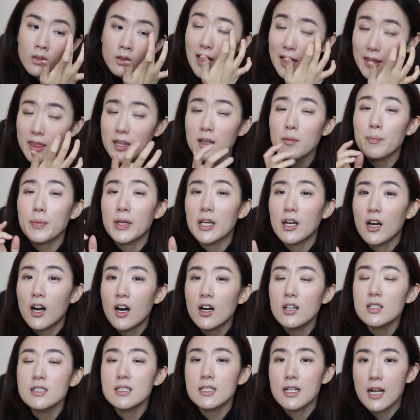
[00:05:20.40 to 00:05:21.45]
I think
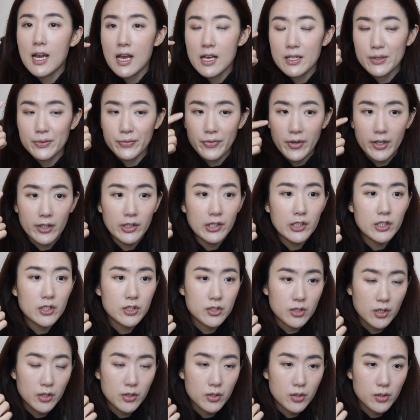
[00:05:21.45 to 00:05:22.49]
because it has
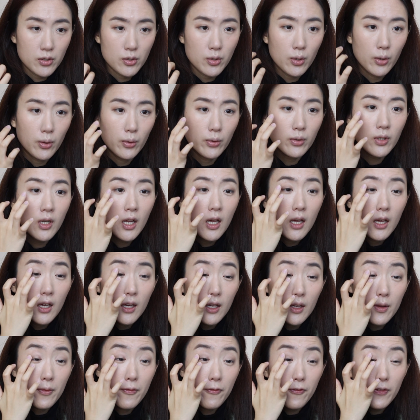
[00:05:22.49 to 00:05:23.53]
various undertone,
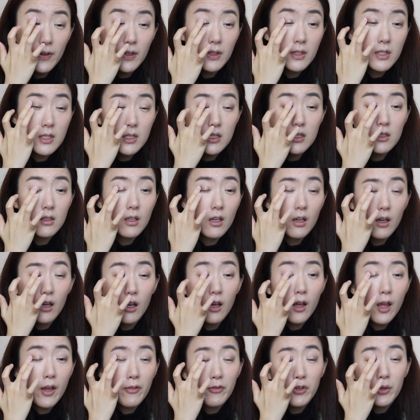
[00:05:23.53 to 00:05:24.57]
it fits
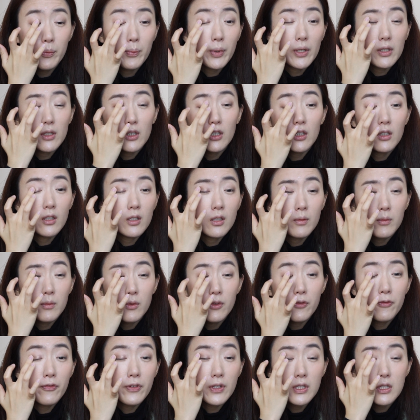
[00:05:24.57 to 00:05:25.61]
everybody. It
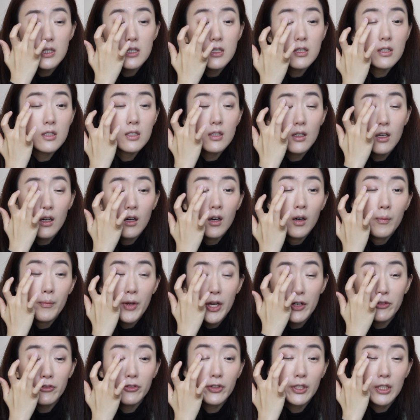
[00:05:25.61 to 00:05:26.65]
fits
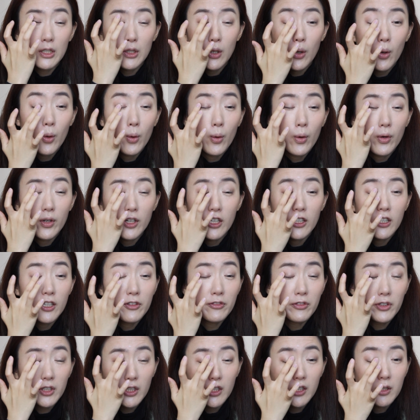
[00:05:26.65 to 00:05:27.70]
every tone and
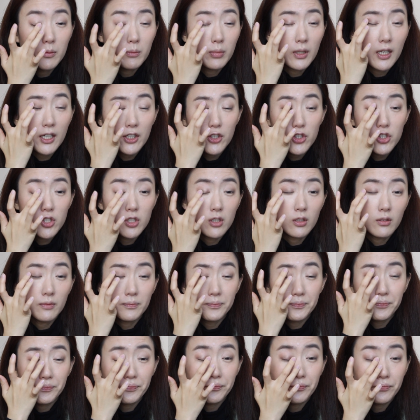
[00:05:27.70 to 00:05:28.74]
every complexion.
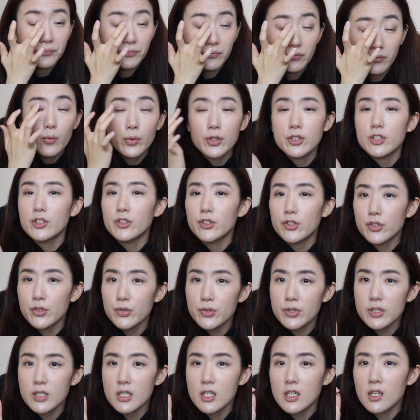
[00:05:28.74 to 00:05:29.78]
When you're
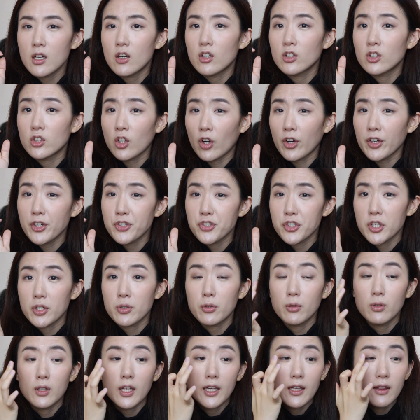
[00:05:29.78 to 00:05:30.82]
using a dark
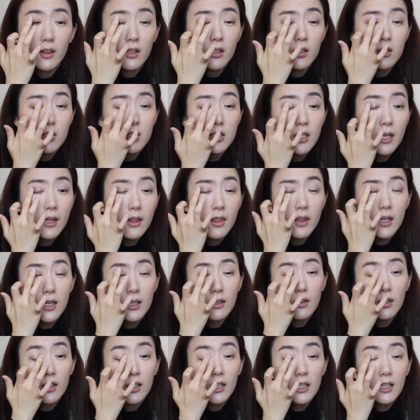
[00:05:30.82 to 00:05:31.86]
shadow like this, I think
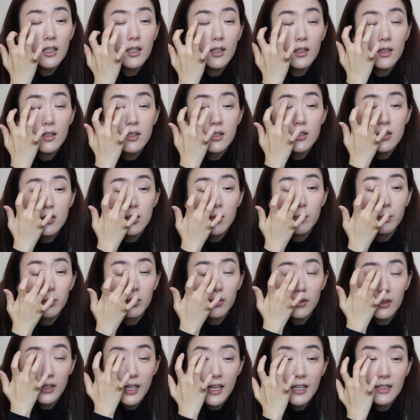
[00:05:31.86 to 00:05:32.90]
the key is to
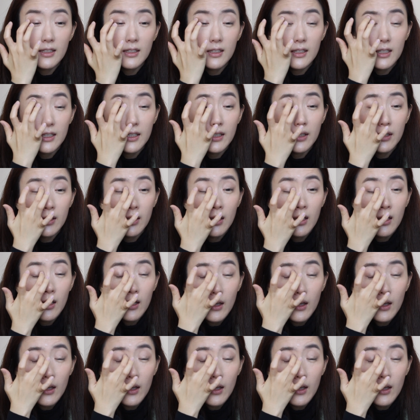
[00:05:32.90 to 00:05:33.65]
blend in